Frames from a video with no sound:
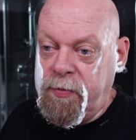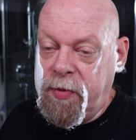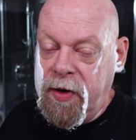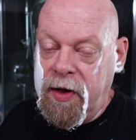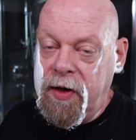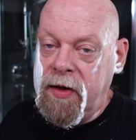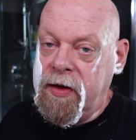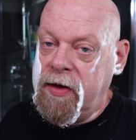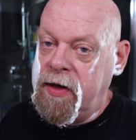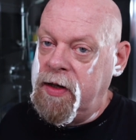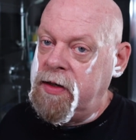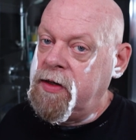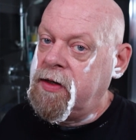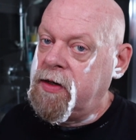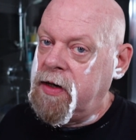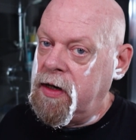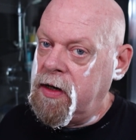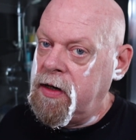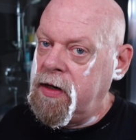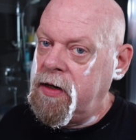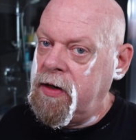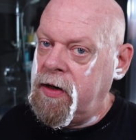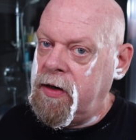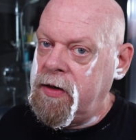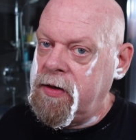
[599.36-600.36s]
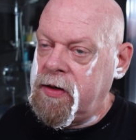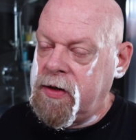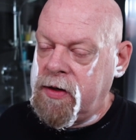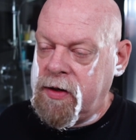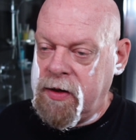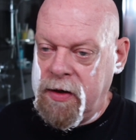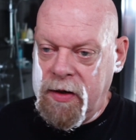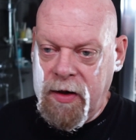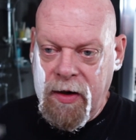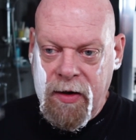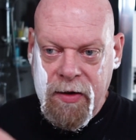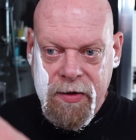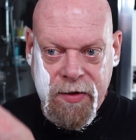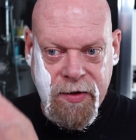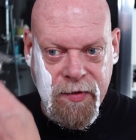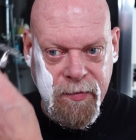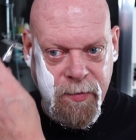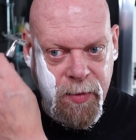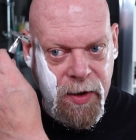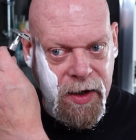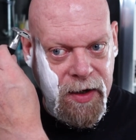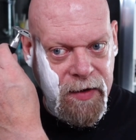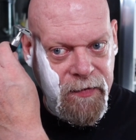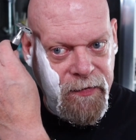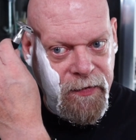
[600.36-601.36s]
but there's lots and lots of
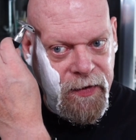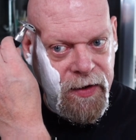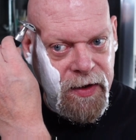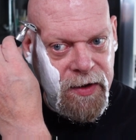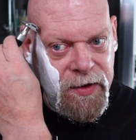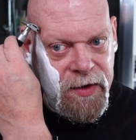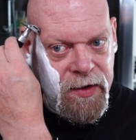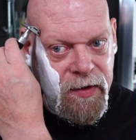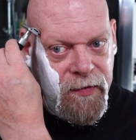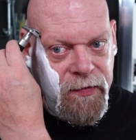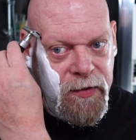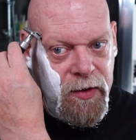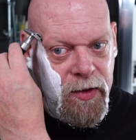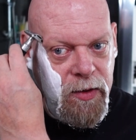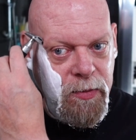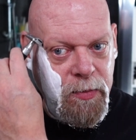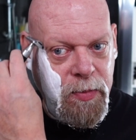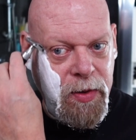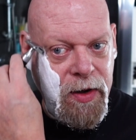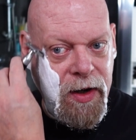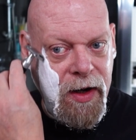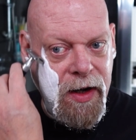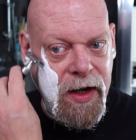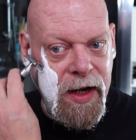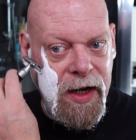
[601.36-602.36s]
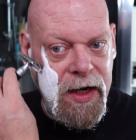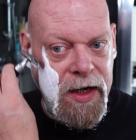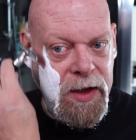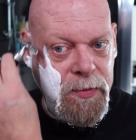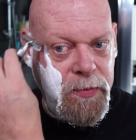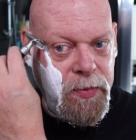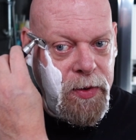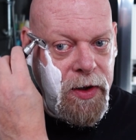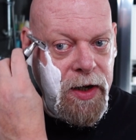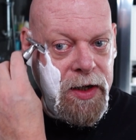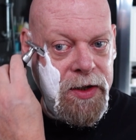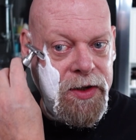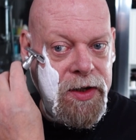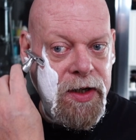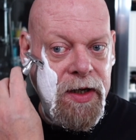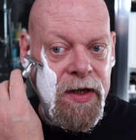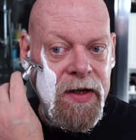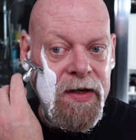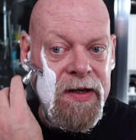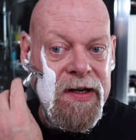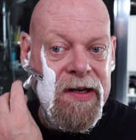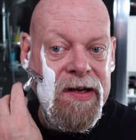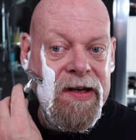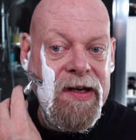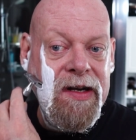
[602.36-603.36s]
blade feel, so if you apply any pressure,
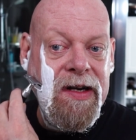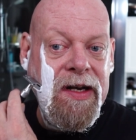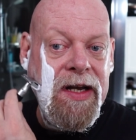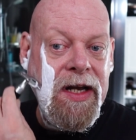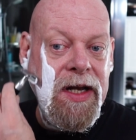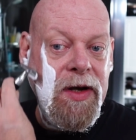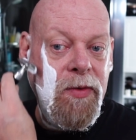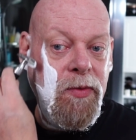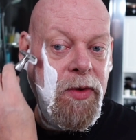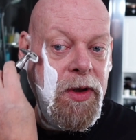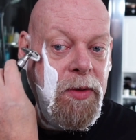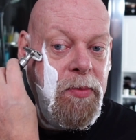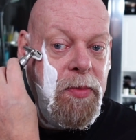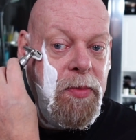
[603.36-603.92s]
it will